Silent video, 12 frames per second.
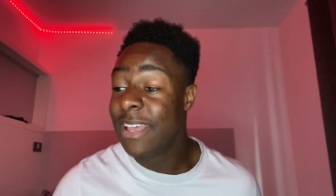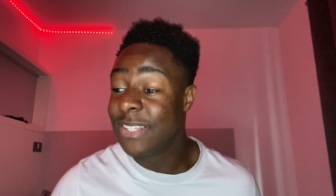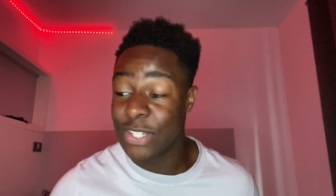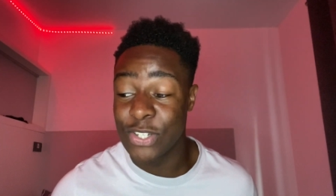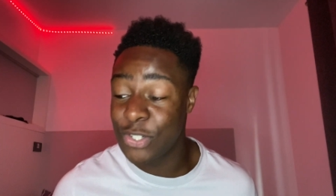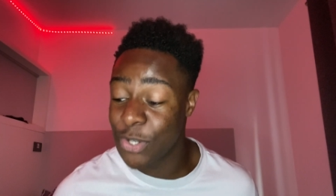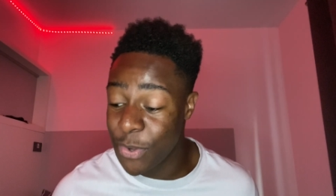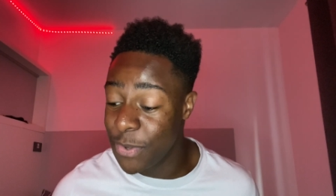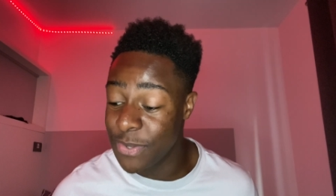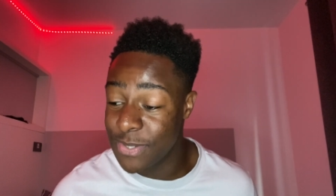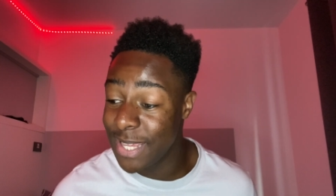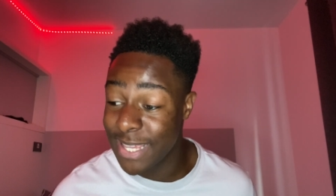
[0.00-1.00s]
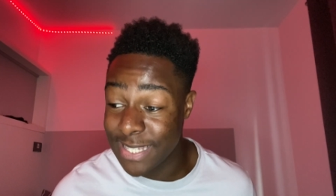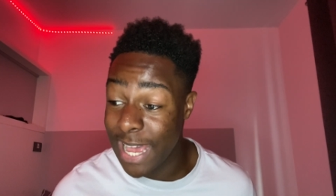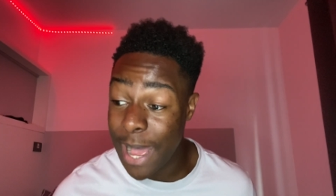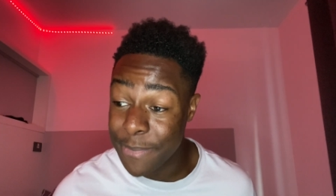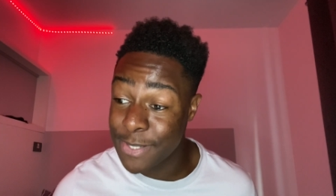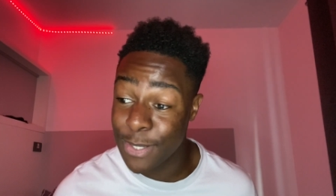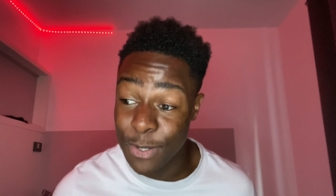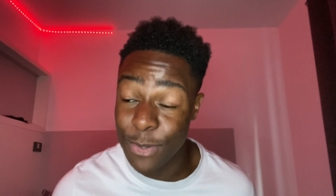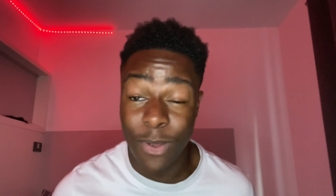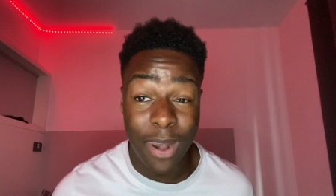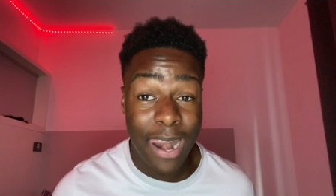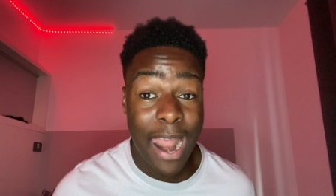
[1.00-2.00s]
just shows his
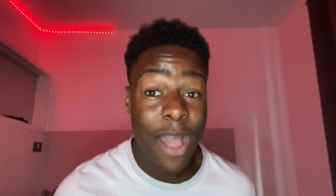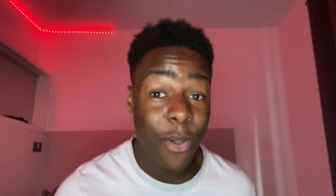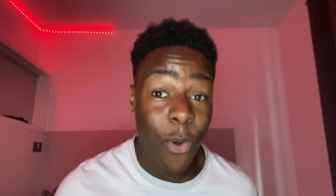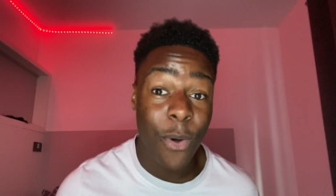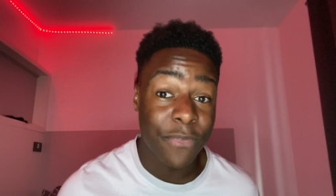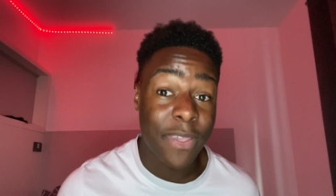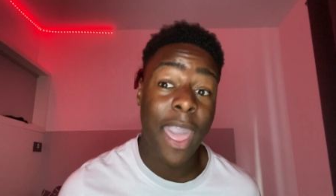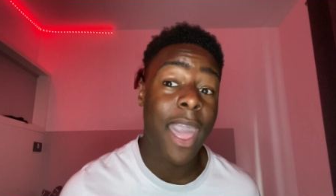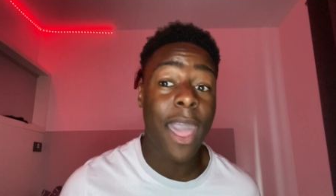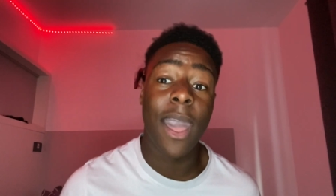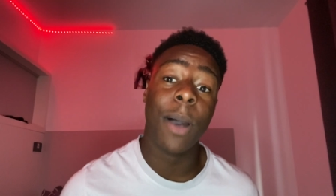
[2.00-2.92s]
absolute lack of care